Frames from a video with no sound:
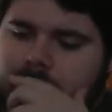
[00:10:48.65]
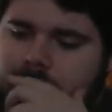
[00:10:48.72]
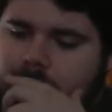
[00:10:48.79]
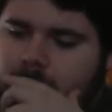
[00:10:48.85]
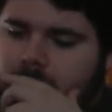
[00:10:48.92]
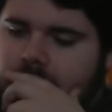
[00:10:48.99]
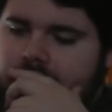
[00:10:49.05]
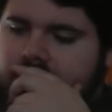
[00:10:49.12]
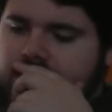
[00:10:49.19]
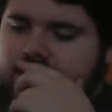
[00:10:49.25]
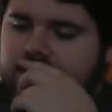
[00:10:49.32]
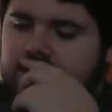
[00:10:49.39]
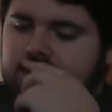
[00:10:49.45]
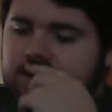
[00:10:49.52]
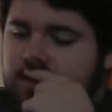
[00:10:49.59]
coil
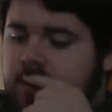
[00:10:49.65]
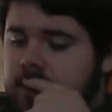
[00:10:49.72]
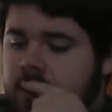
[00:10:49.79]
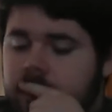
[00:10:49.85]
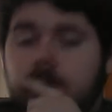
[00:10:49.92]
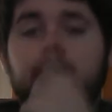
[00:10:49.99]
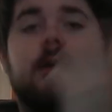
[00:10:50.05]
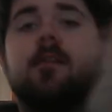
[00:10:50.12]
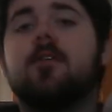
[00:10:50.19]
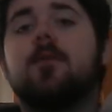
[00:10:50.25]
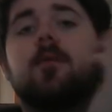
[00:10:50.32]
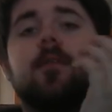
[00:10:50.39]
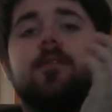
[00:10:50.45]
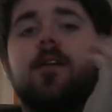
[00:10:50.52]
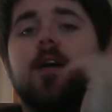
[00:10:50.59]
heads, whatever
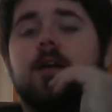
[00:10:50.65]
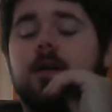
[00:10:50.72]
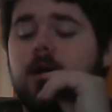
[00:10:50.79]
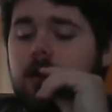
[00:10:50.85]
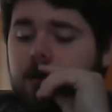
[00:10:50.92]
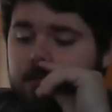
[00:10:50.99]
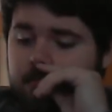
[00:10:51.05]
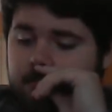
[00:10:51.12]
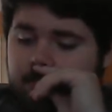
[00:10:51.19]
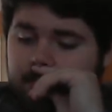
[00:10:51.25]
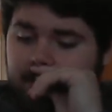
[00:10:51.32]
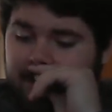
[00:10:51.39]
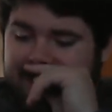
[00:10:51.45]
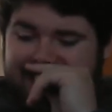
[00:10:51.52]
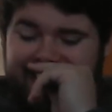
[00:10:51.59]
you want to fucking call
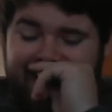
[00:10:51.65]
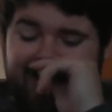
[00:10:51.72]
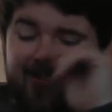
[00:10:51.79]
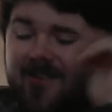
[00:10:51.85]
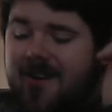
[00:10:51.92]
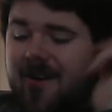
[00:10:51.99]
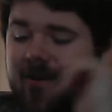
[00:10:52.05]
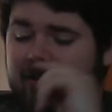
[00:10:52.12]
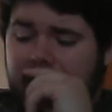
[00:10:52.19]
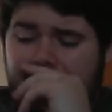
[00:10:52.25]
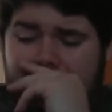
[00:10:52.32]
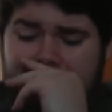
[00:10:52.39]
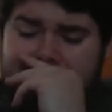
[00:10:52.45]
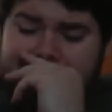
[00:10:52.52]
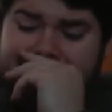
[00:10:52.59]
them. I don't know.
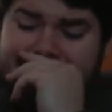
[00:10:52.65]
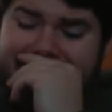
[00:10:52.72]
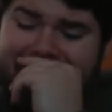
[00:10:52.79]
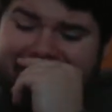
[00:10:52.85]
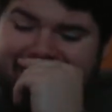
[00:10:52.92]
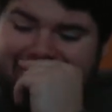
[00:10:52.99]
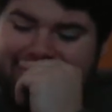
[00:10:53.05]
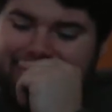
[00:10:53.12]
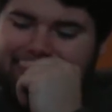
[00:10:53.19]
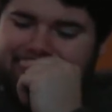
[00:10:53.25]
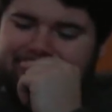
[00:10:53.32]
Uh,